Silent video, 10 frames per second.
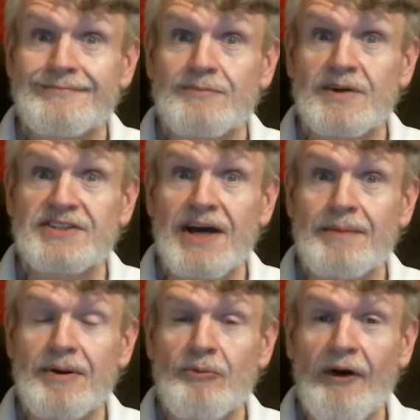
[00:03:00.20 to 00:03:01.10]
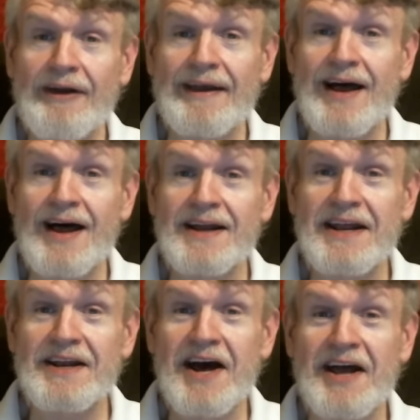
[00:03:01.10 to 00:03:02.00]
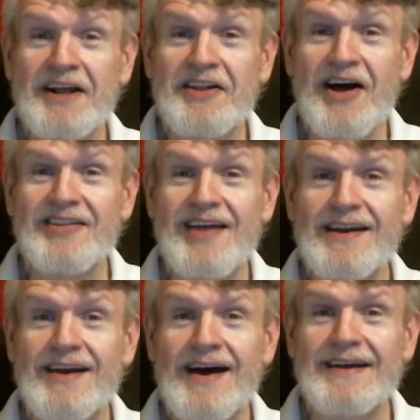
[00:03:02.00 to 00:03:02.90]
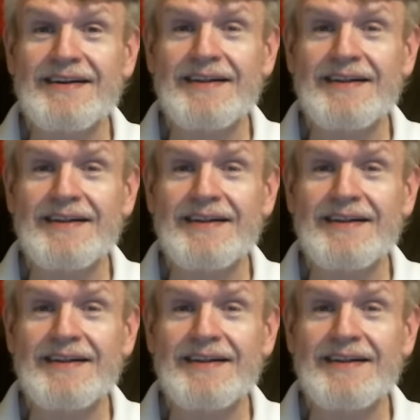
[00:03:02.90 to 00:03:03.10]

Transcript: which I'd been working on at 9 o'clock that night and